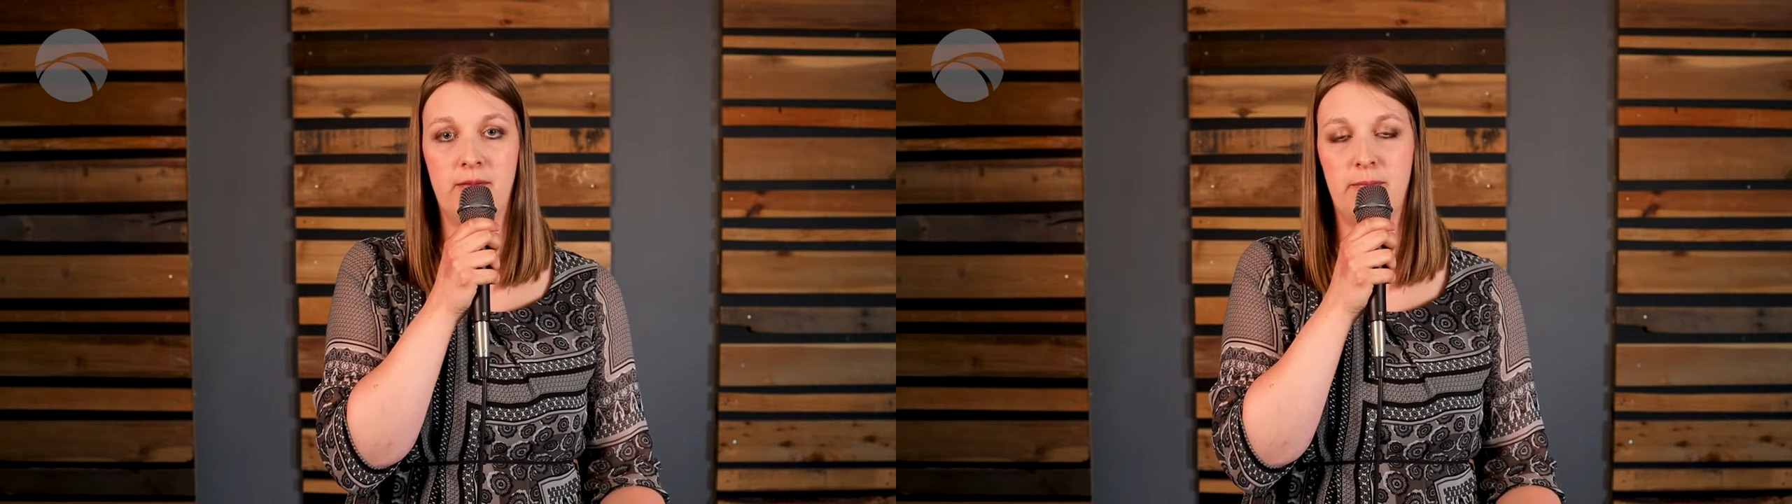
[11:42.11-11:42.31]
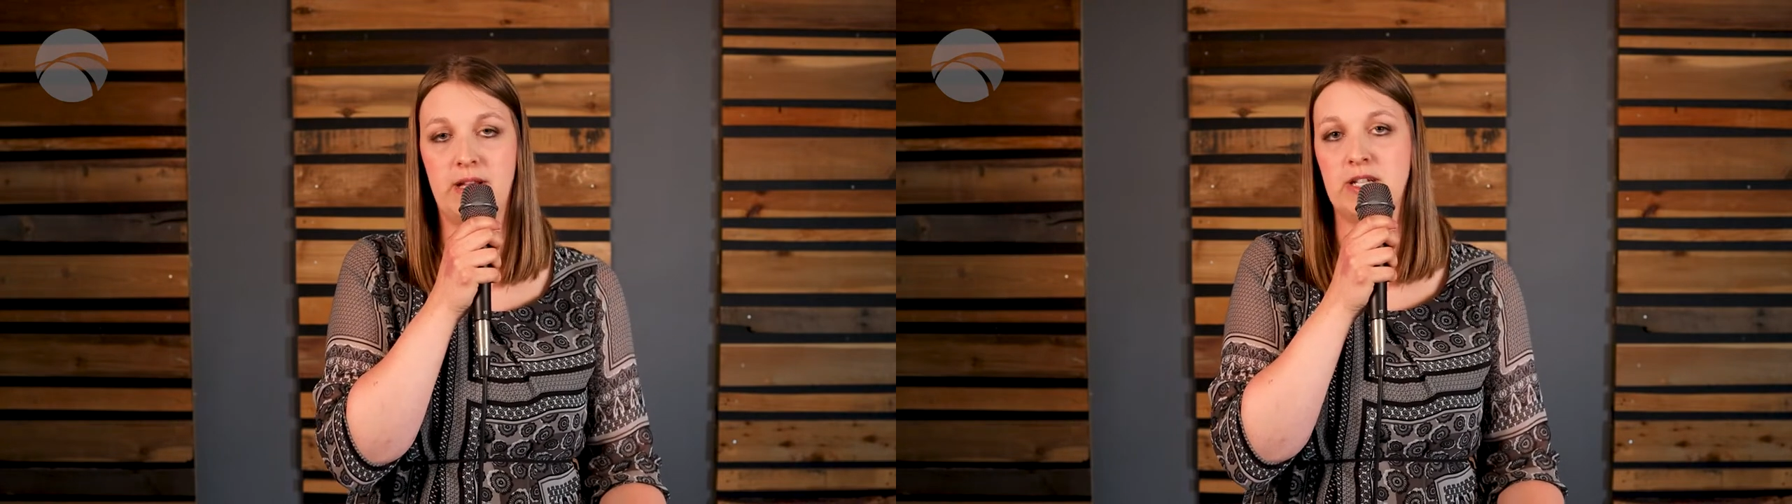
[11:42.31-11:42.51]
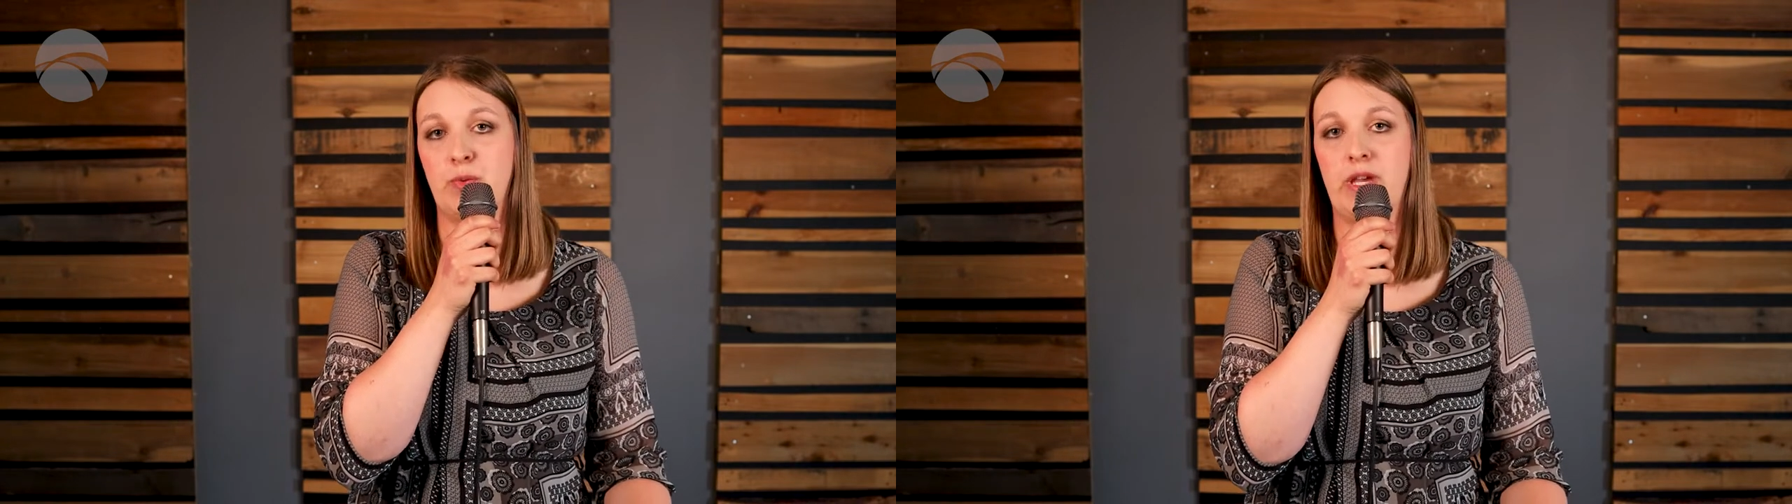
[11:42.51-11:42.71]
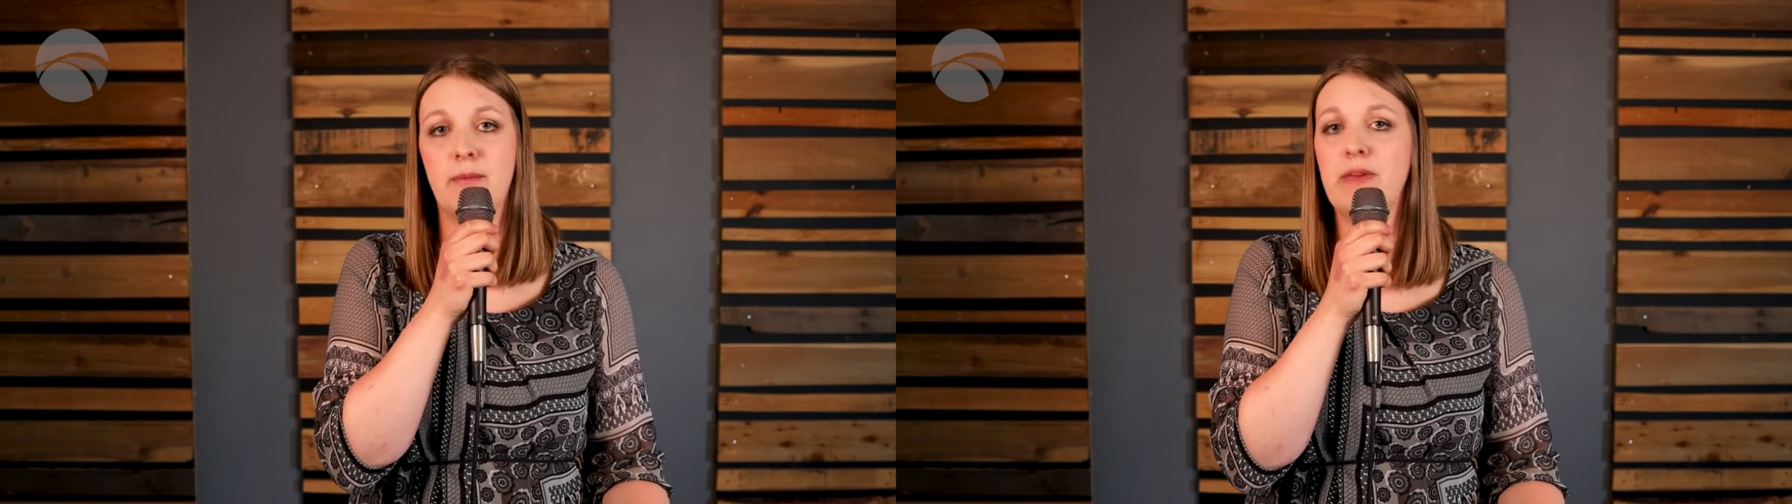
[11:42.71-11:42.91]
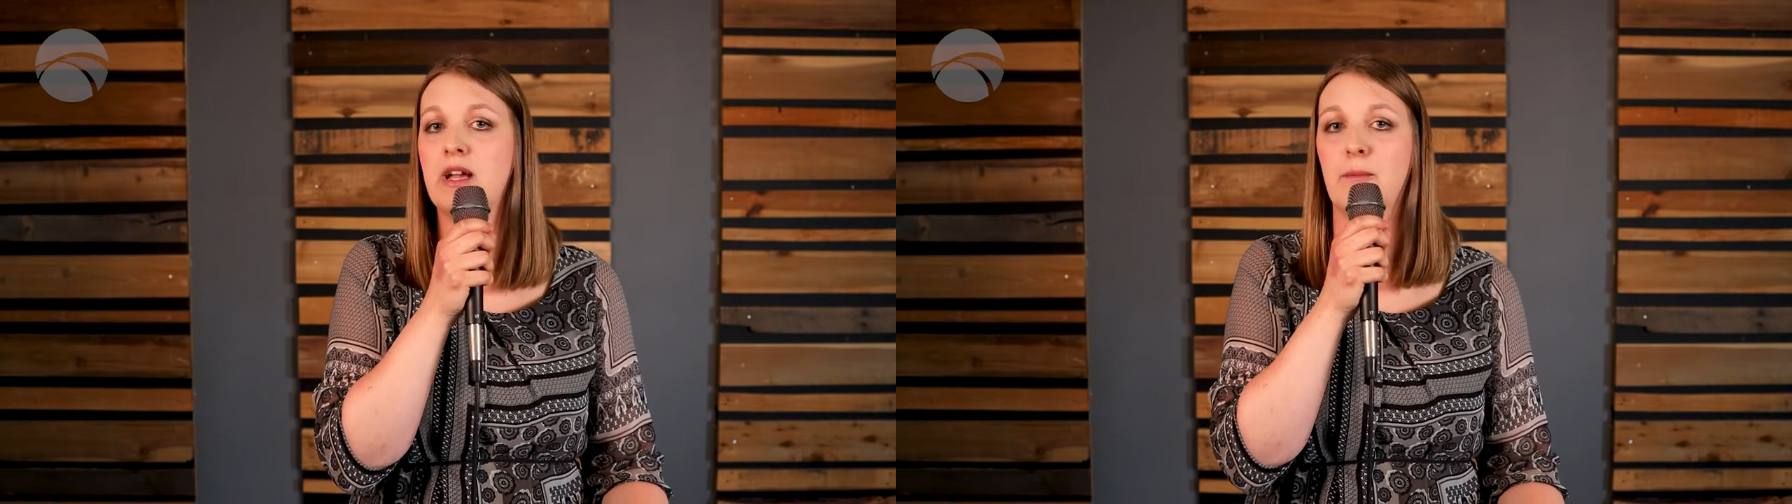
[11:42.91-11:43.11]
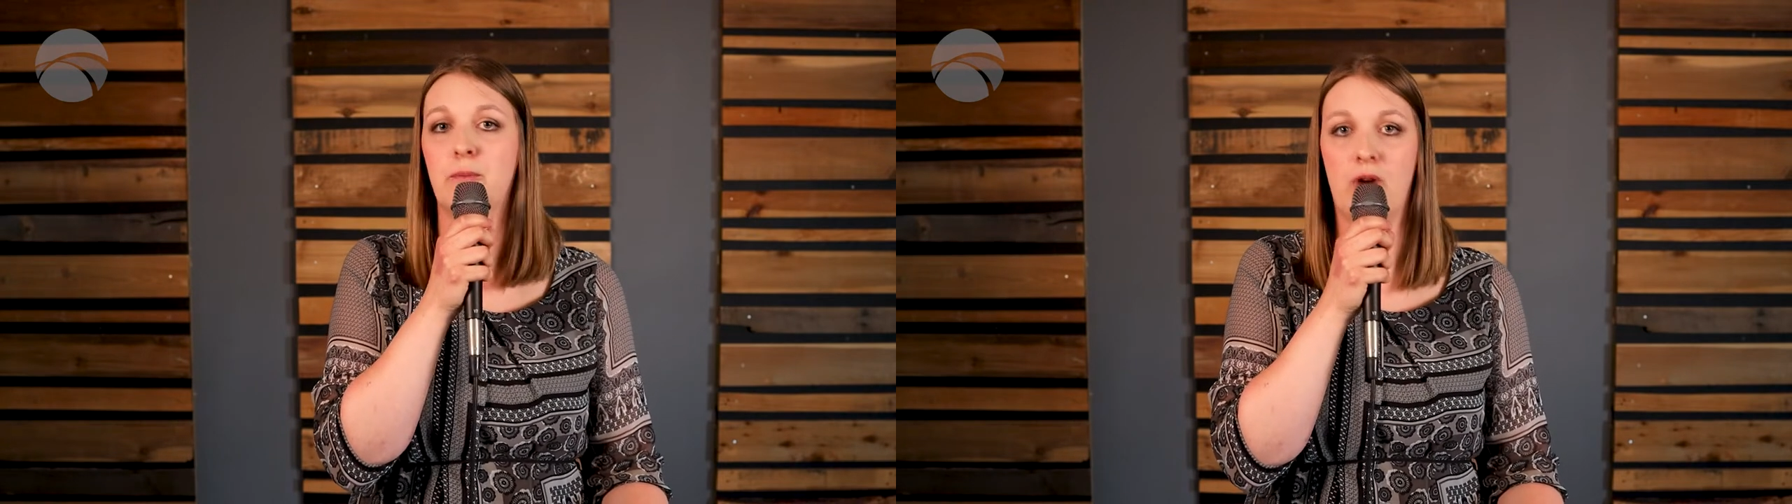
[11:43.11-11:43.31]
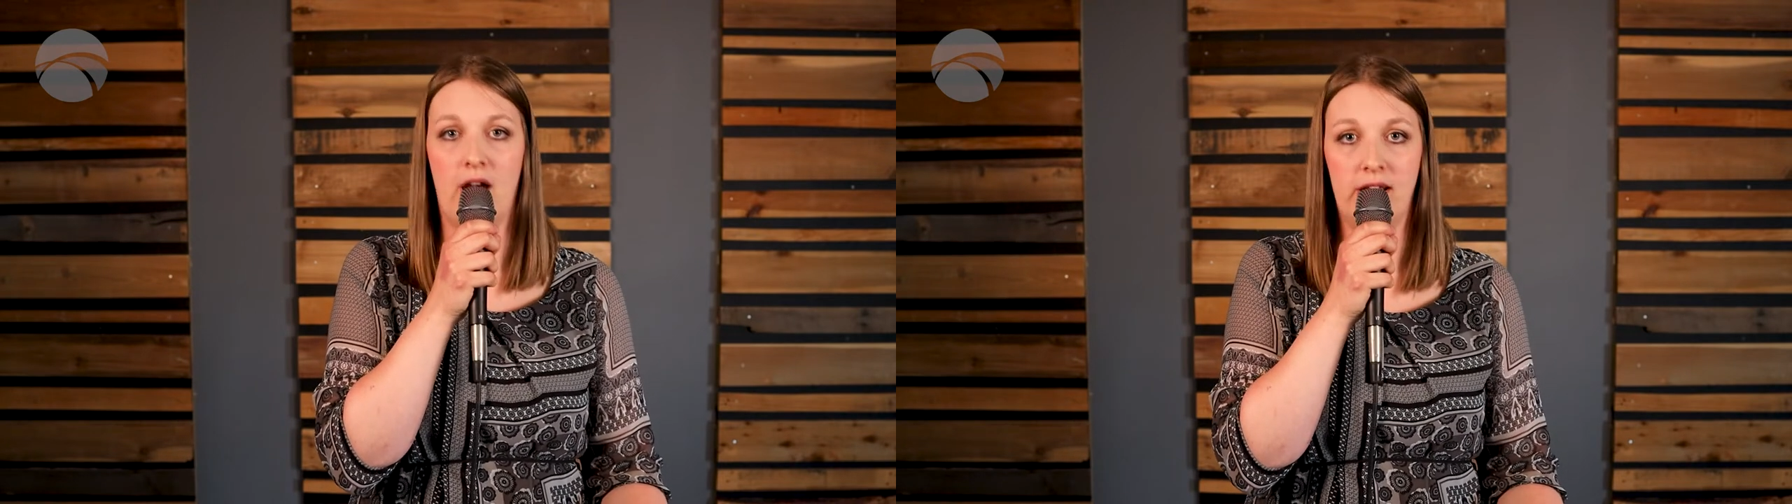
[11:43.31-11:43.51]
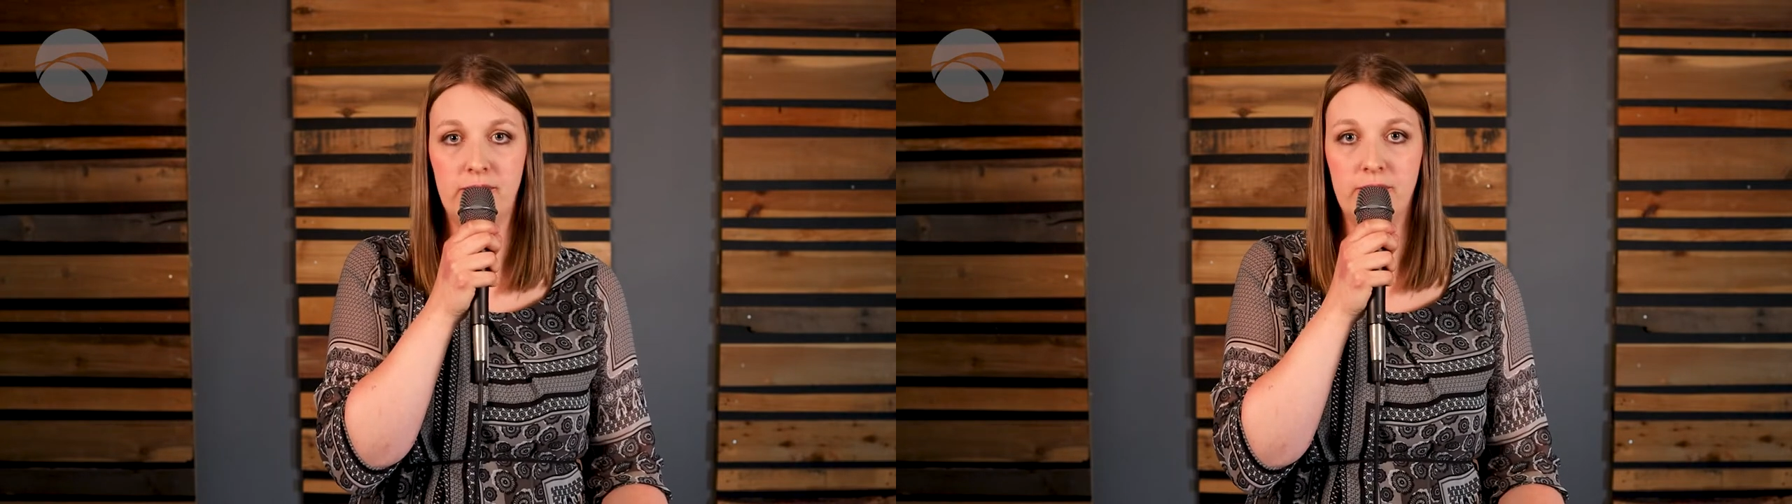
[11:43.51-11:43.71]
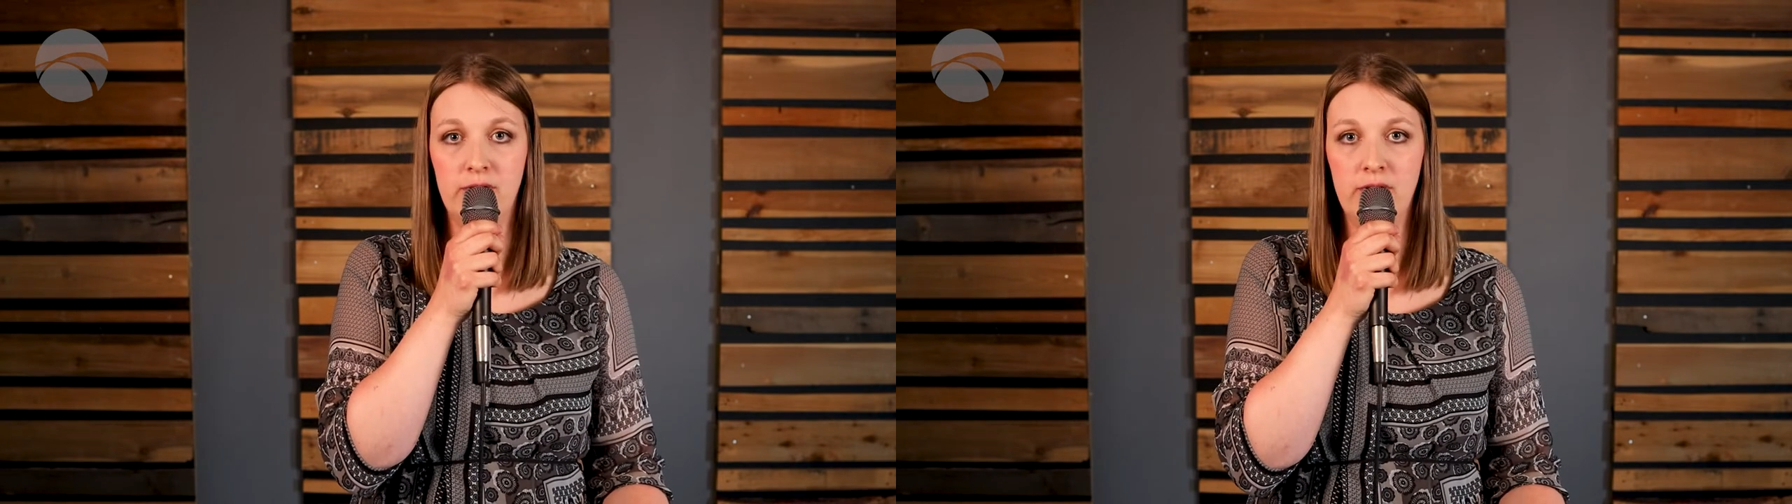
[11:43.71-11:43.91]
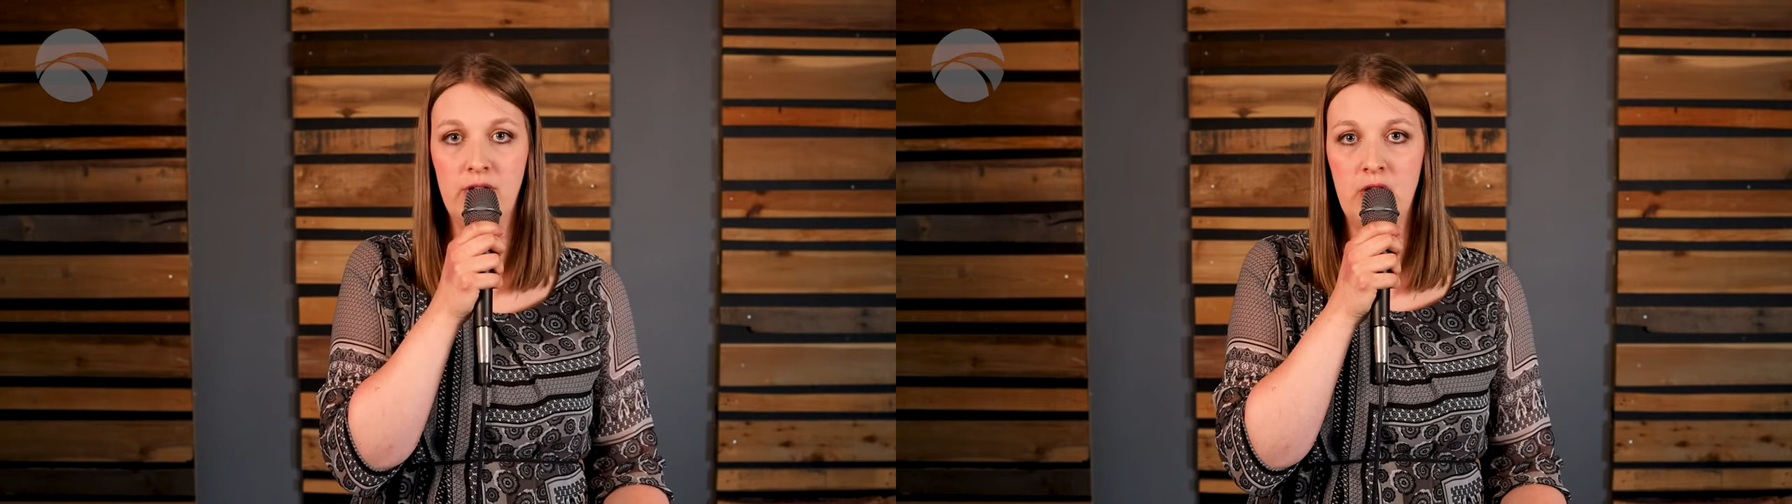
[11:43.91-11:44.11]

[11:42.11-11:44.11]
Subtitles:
because we can become prideful.